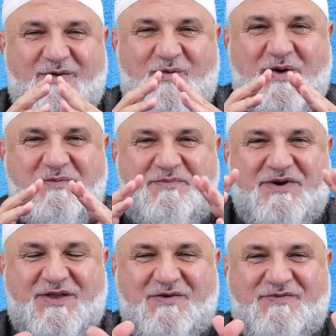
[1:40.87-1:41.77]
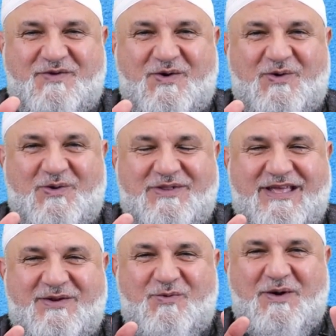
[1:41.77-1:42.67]
One brick of gold
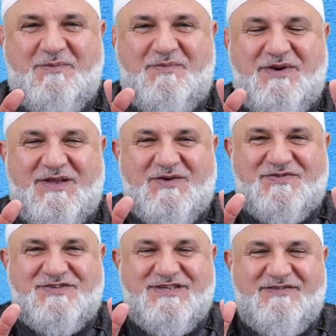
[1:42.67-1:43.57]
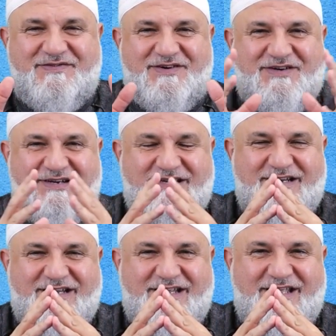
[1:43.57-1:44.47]
and one brick of silver.
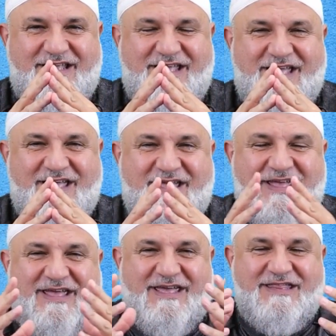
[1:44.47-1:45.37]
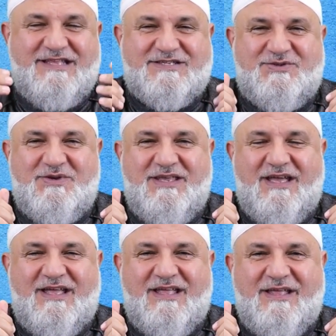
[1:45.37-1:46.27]
In this
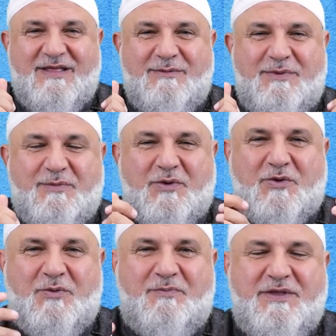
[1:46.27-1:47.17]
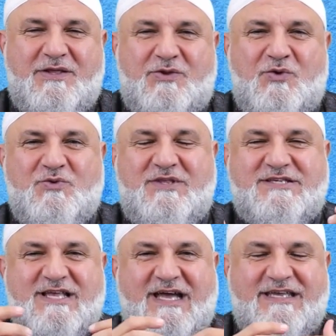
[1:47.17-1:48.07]
dunya, people compete who
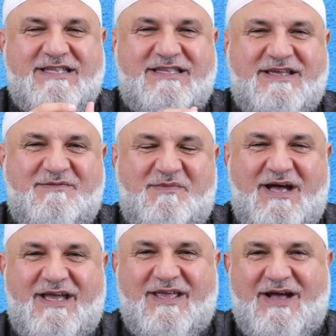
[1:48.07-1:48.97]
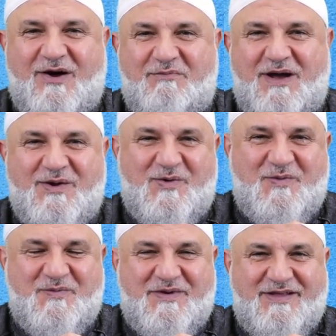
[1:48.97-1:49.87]
designed my, my
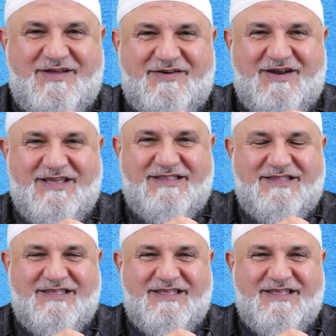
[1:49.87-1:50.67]
home, right?